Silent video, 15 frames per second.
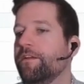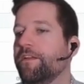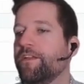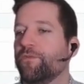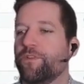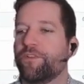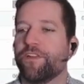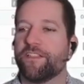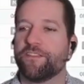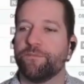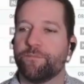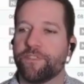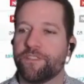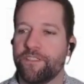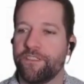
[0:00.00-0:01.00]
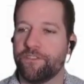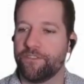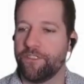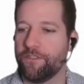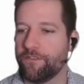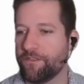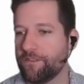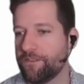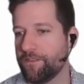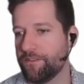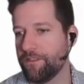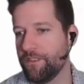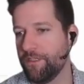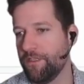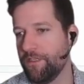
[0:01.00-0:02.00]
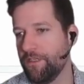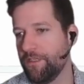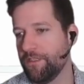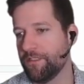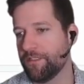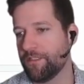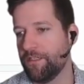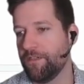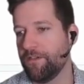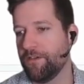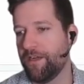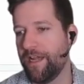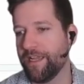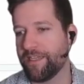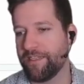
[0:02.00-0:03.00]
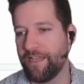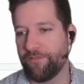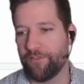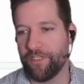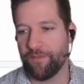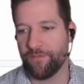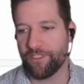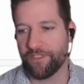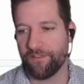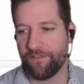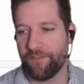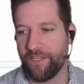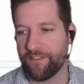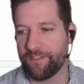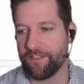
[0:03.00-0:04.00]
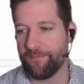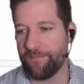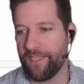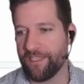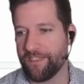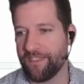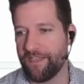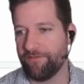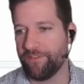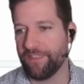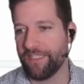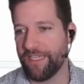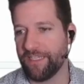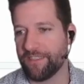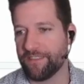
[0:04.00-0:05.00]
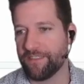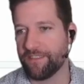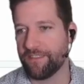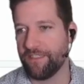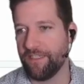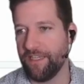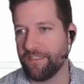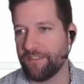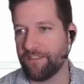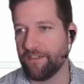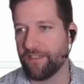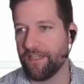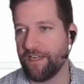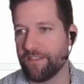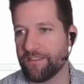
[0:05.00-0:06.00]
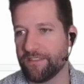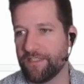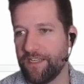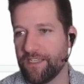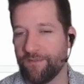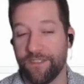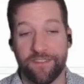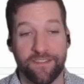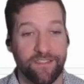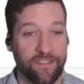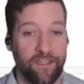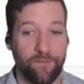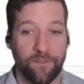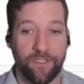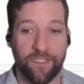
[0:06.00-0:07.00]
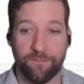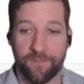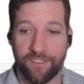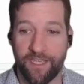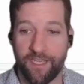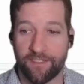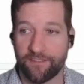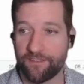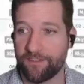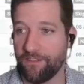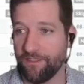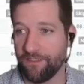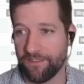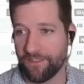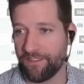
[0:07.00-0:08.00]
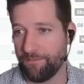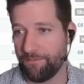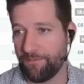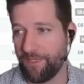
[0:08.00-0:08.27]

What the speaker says: Here we've got some procedure notes. So I can have an image of the phantom. I can have links to ACR guidance document. This can help keep the texts all on the same